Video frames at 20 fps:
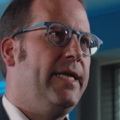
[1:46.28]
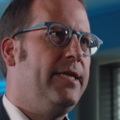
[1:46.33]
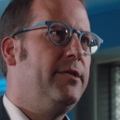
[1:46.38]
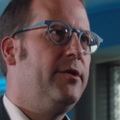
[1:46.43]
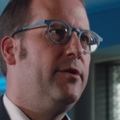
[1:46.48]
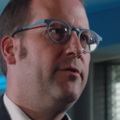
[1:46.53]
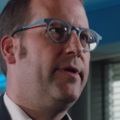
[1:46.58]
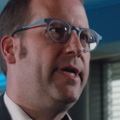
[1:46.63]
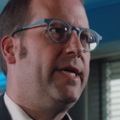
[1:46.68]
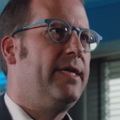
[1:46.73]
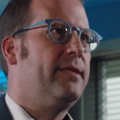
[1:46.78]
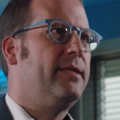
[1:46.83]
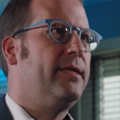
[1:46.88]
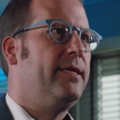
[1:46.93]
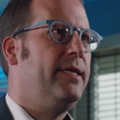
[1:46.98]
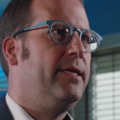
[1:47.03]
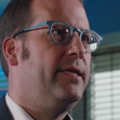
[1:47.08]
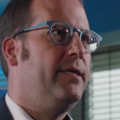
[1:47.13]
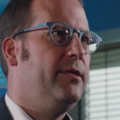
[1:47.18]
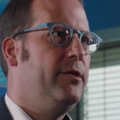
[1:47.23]
integrate
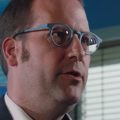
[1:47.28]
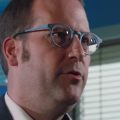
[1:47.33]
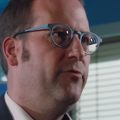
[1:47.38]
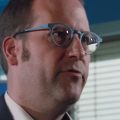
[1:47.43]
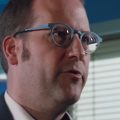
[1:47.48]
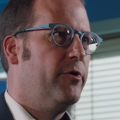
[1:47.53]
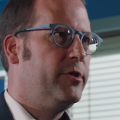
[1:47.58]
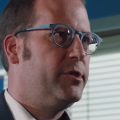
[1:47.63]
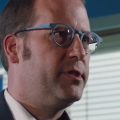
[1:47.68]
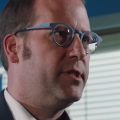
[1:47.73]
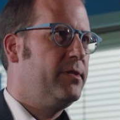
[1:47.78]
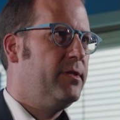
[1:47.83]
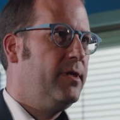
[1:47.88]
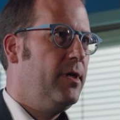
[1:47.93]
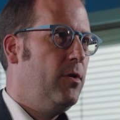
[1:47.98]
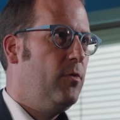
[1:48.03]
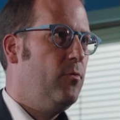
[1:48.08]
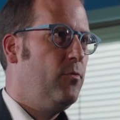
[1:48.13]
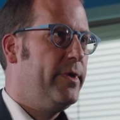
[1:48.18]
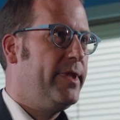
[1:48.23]
the new version
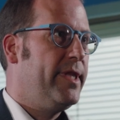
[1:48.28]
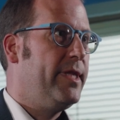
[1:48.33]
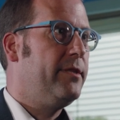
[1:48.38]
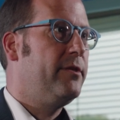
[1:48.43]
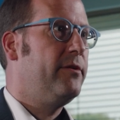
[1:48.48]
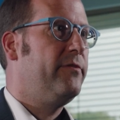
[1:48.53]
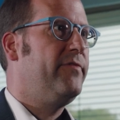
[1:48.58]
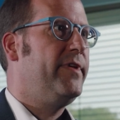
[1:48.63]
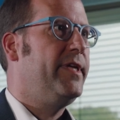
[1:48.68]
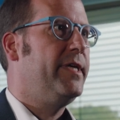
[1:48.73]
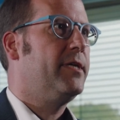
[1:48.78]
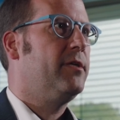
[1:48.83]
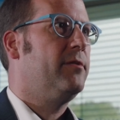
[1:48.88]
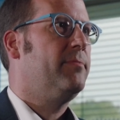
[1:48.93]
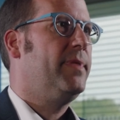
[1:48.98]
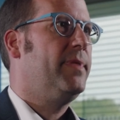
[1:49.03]
within their vehicle